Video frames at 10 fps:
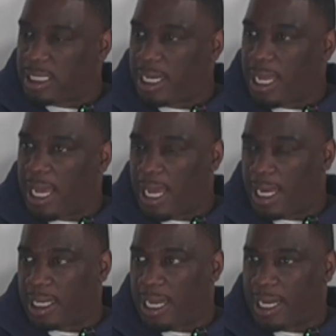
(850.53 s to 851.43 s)
Because I
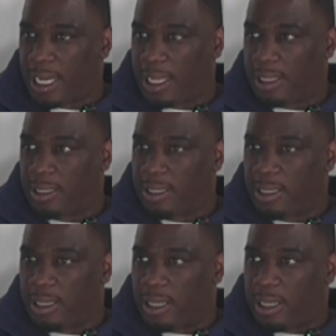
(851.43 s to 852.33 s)
got
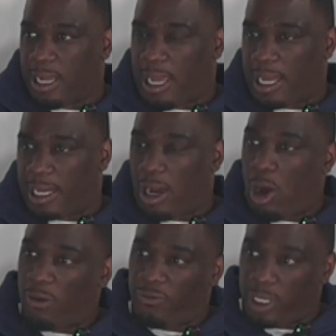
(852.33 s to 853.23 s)

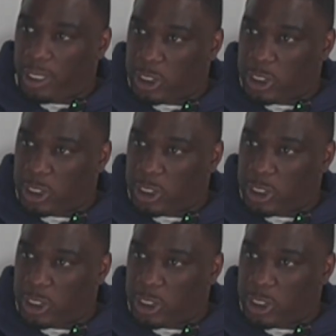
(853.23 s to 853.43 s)
offered